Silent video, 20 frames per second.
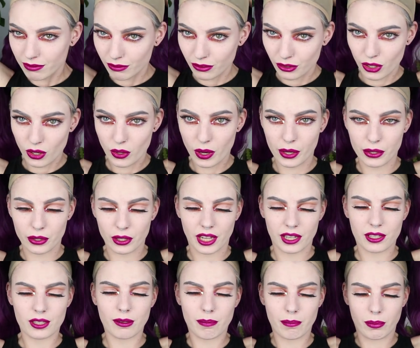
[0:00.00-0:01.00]
even know how you're
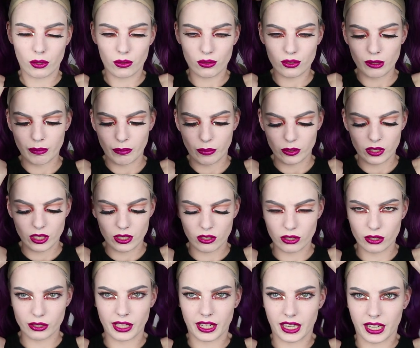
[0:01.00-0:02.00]
like supposed to put these
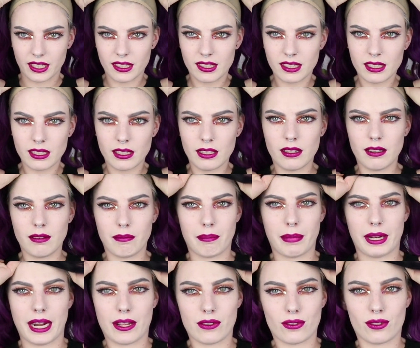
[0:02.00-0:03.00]
on your head.
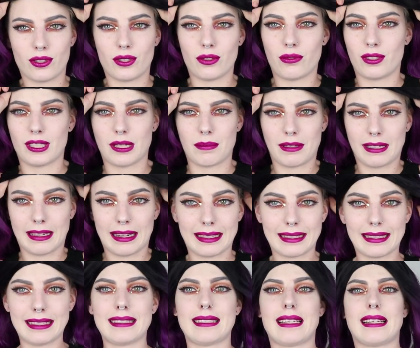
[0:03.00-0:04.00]
But I just do it something
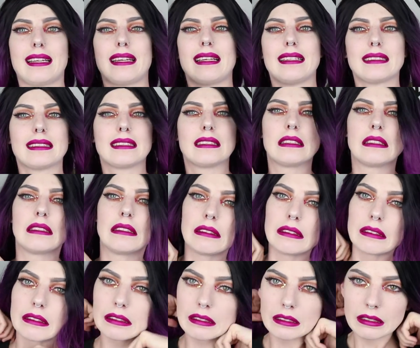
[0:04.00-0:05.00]
like this, I guess.
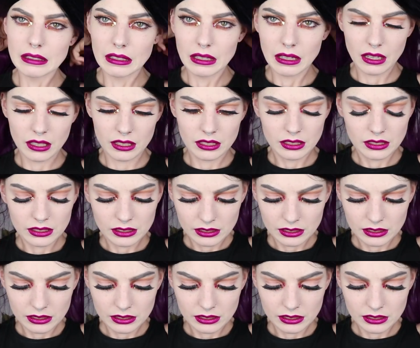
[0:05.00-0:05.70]
Ah.